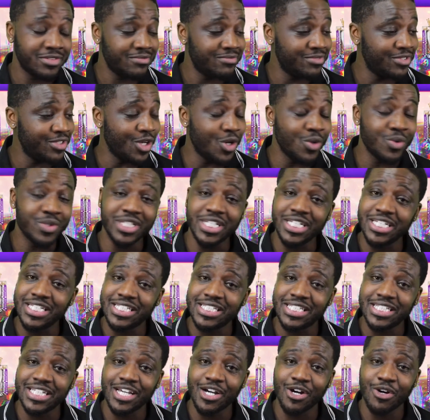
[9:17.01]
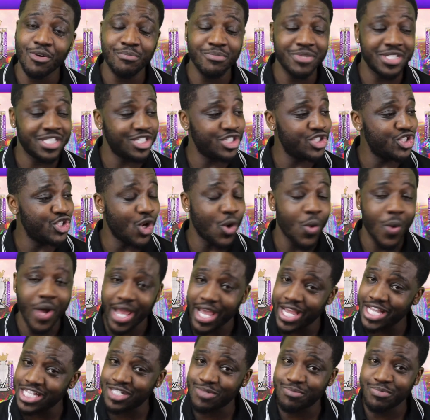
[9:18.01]
No DCL means no
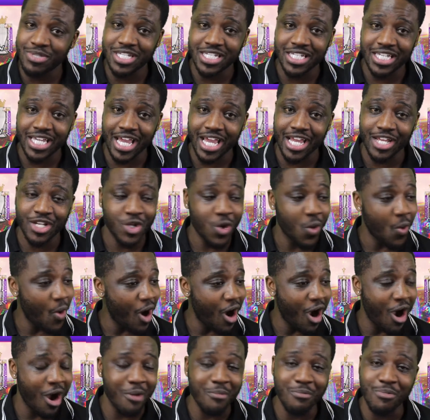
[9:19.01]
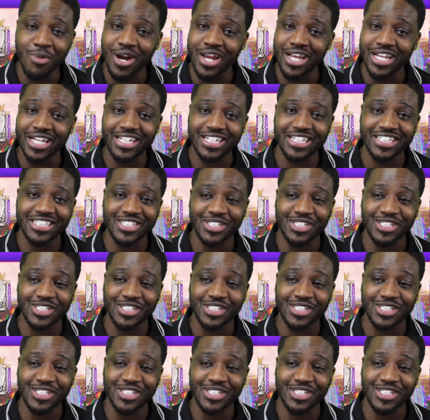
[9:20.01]
HBK, no heartbreak.